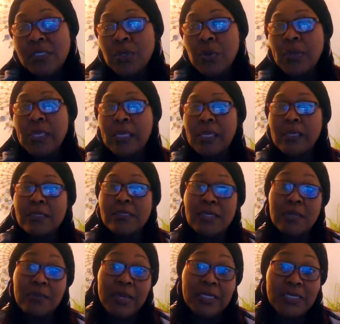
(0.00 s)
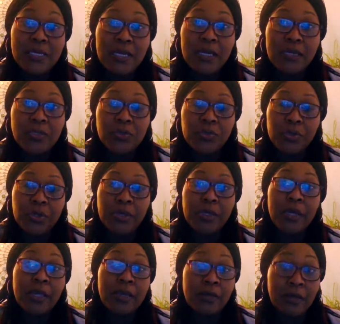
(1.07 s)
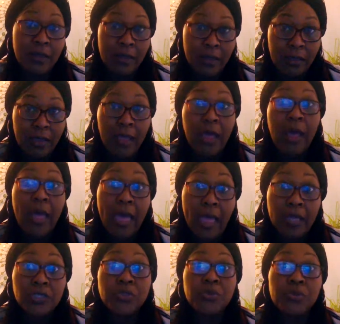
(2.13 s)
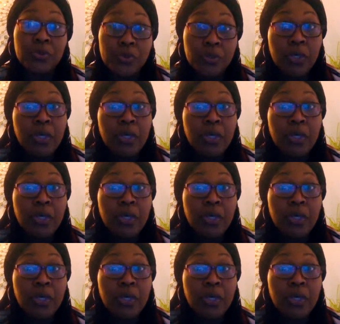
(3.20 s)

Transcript: so he sent my son to a actual